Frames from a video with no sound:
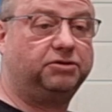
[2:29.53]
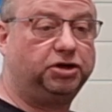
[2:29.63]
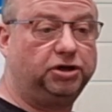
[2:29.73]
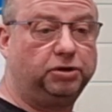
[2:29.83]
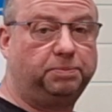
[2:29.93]
new
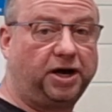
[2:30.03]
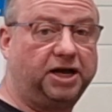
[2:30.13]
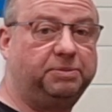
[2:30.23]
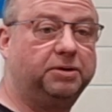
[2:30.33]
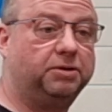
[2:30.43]
lube
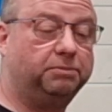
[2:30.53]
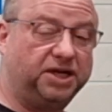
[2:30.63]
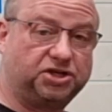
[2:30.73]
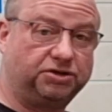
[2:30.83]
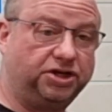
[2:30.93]
pipe,
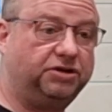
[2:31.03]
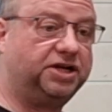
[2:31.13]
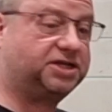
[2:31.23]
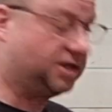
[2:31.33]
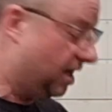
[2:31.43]
metering
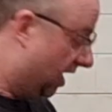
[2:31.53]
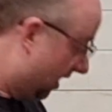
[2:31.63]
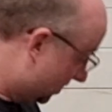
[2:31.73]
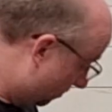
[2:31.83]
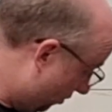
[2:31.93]
units,
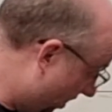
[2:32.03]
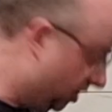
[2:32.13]
as a brand